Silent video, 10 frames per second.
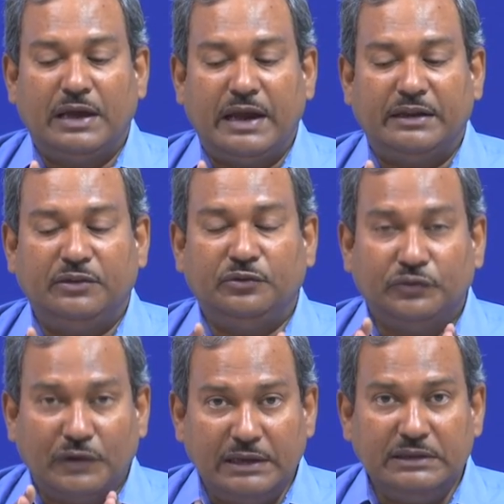at the
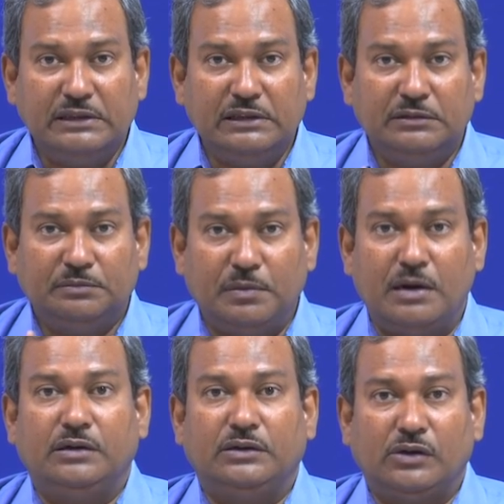final
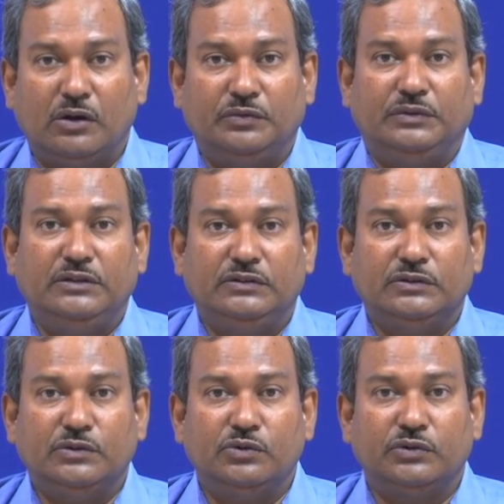part of this
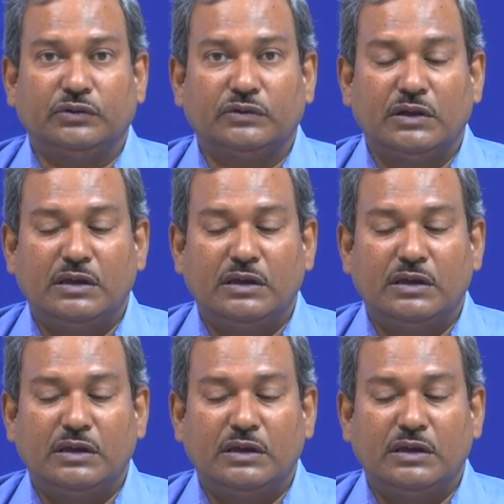course,